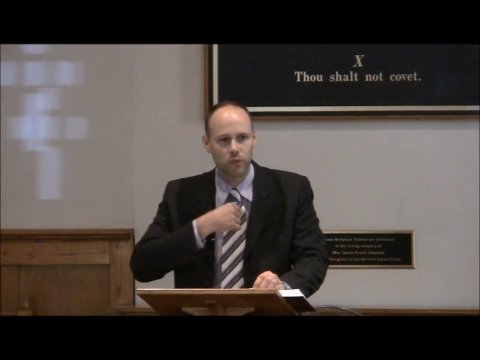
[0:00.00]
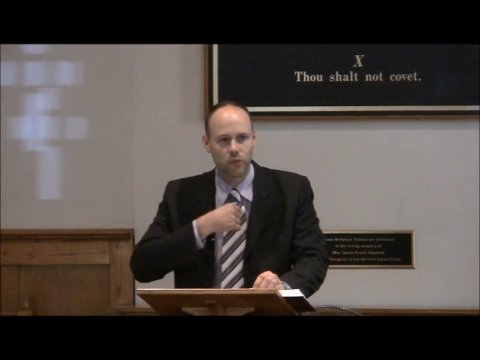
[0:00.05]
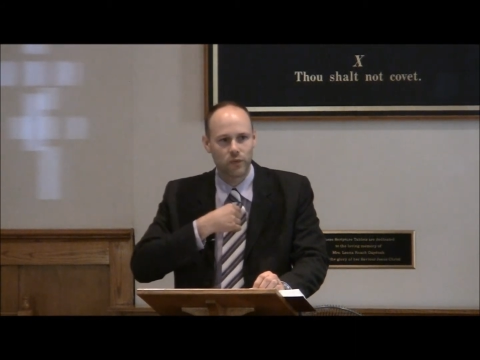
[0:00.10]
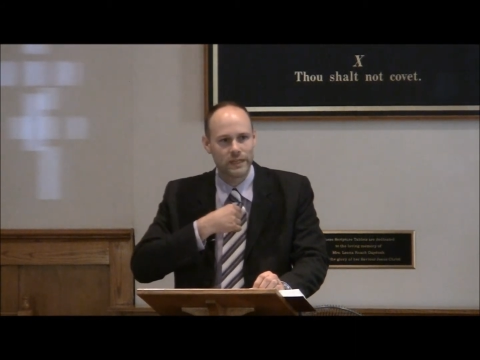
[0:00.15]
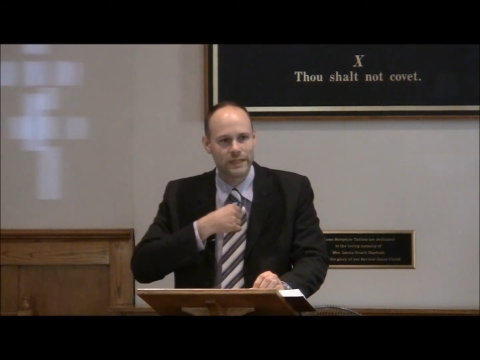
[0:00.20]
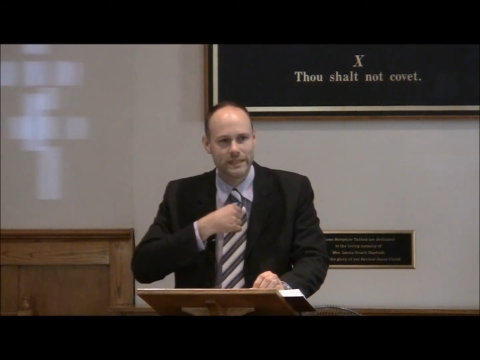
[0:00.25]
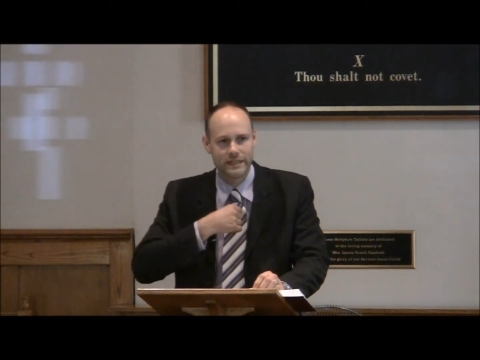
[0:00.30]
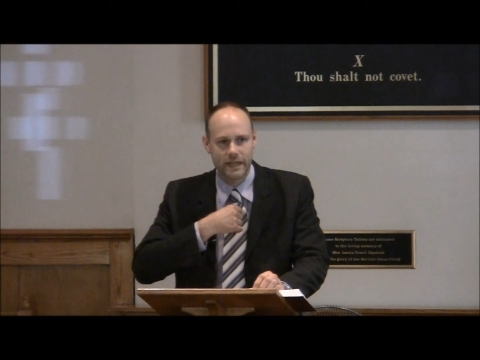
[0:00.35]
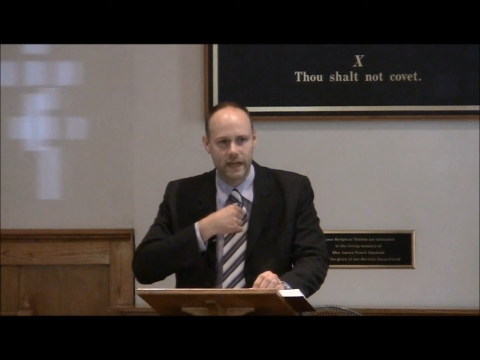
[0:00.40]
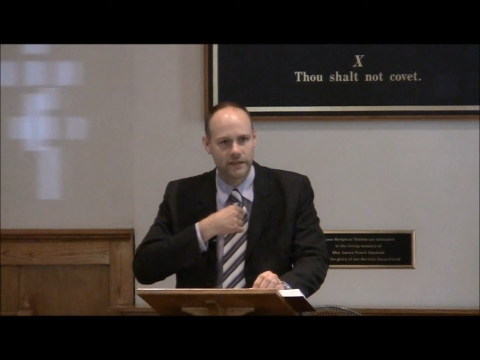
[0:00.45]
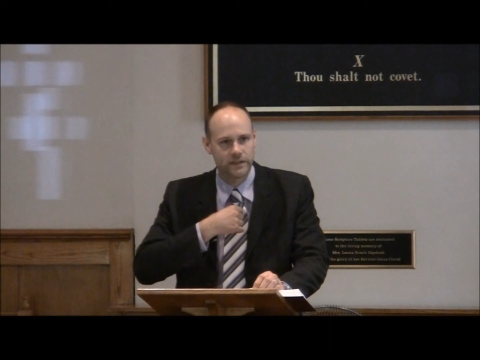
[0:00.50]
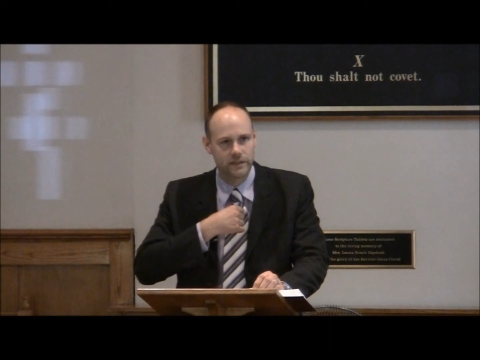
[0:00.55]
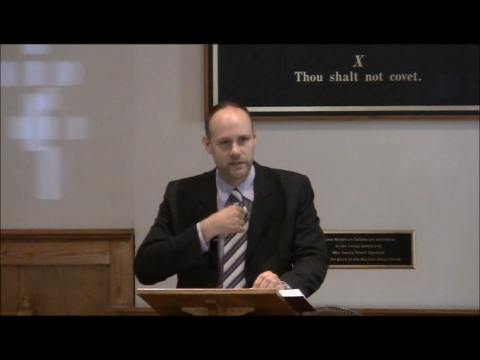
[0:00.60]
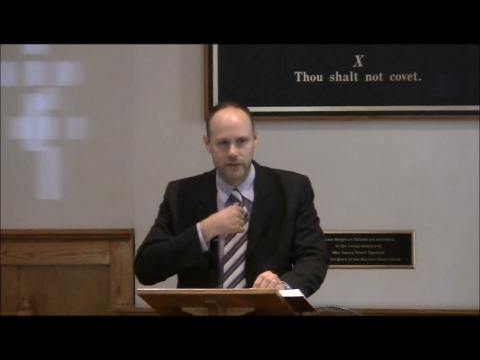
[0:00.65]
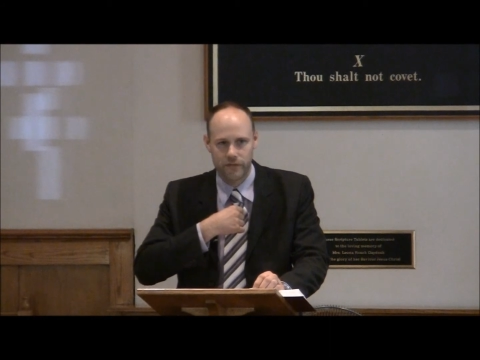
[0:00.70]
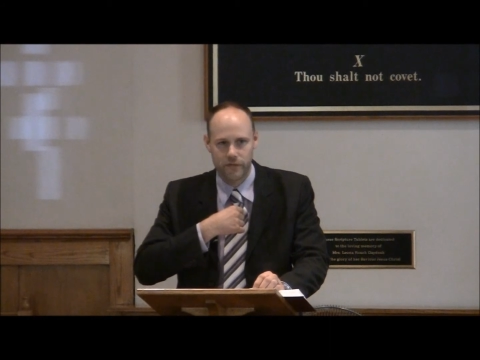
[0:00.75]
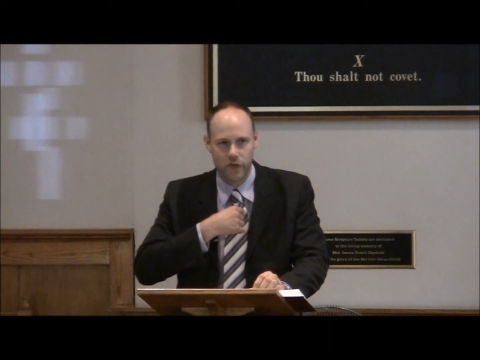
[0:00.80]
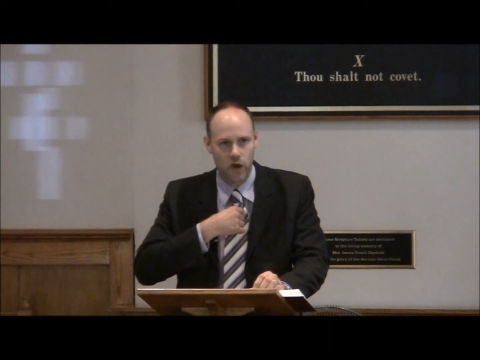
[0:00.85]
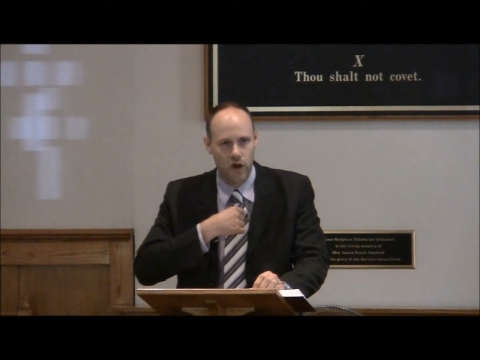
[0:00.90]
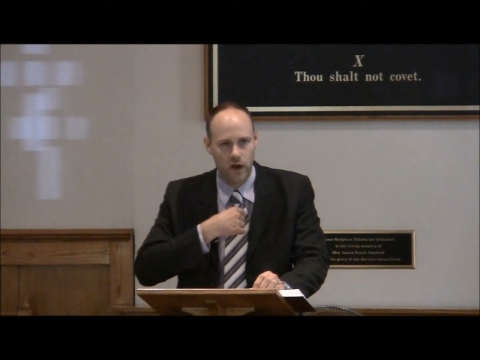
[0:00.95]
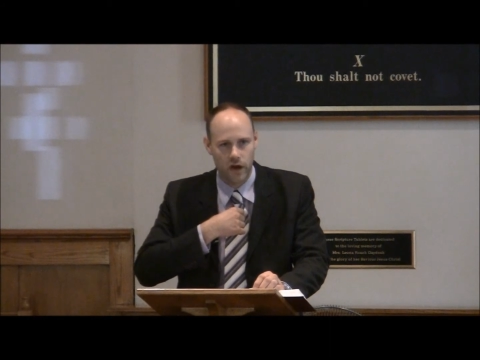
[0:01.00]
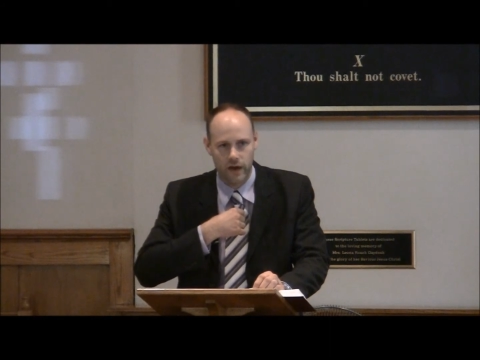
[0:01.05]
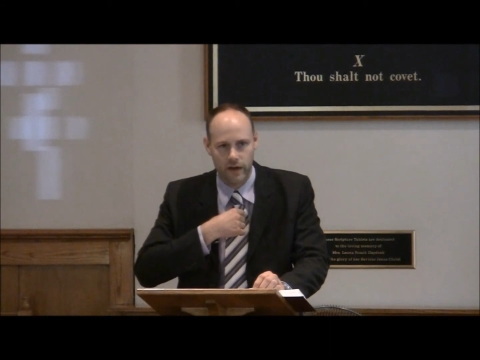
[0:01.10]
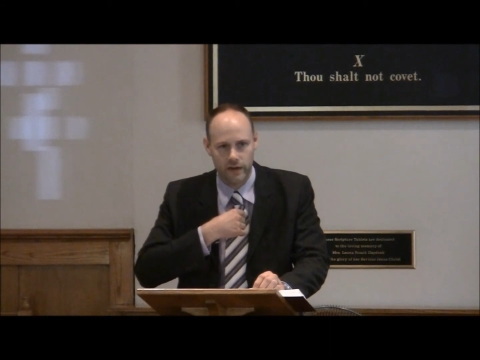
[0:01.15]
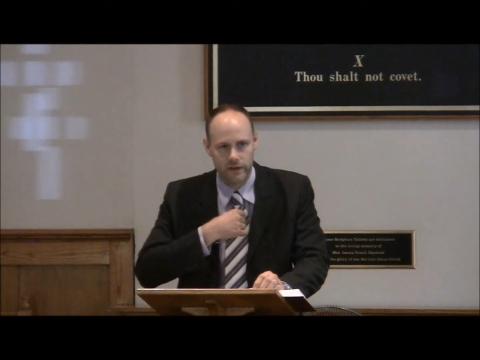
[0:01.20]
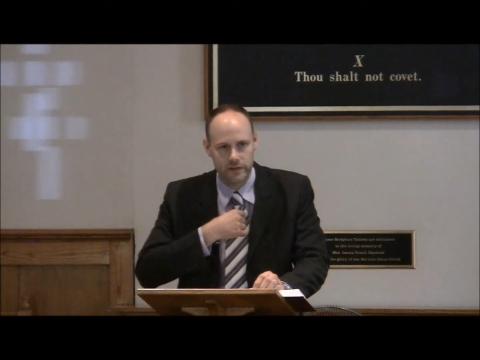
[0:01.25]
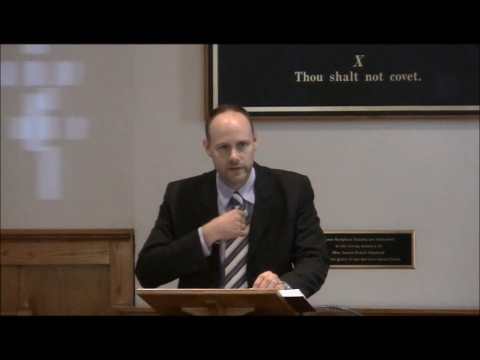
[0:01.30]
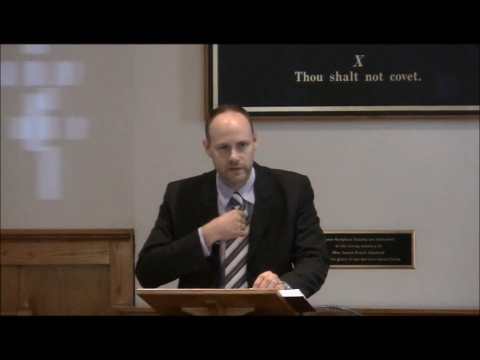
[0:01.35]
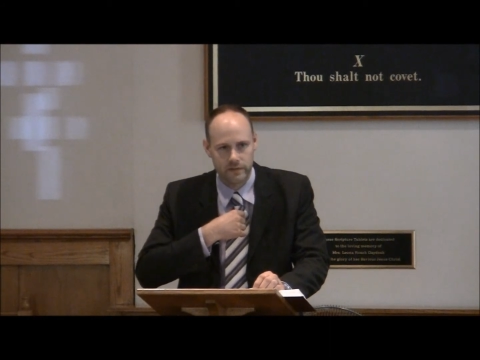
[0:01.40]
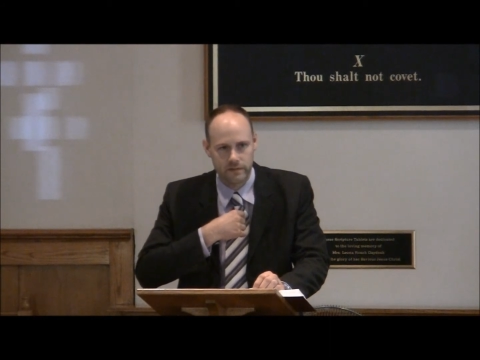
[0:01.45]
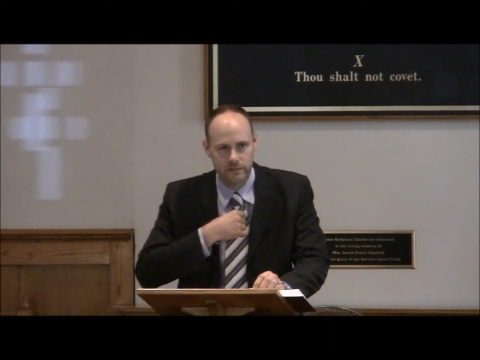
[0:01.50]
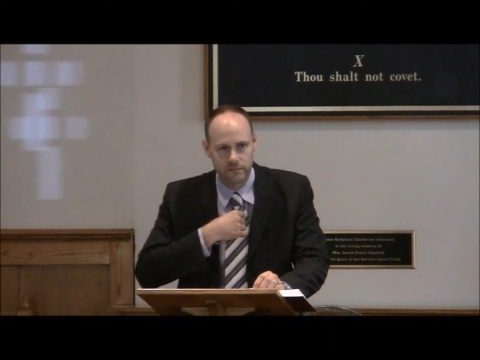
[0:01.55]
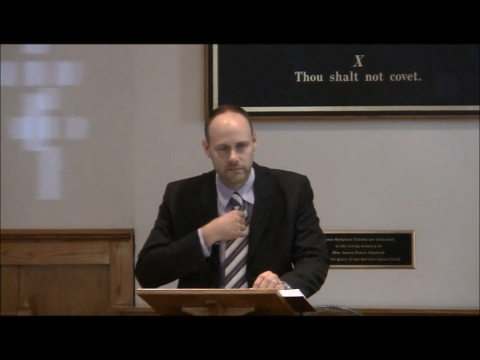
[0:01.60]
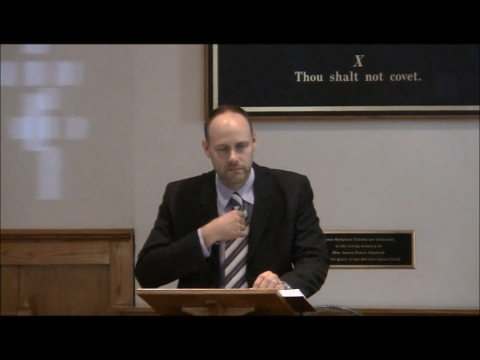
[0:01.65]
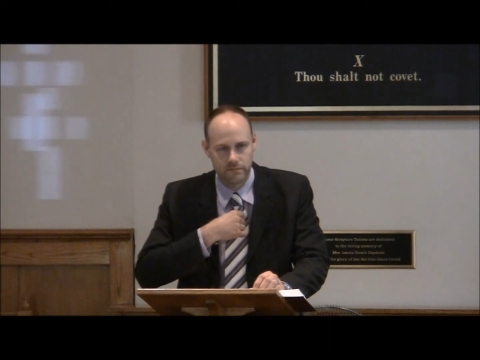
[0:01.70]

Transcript: recesses of the heart.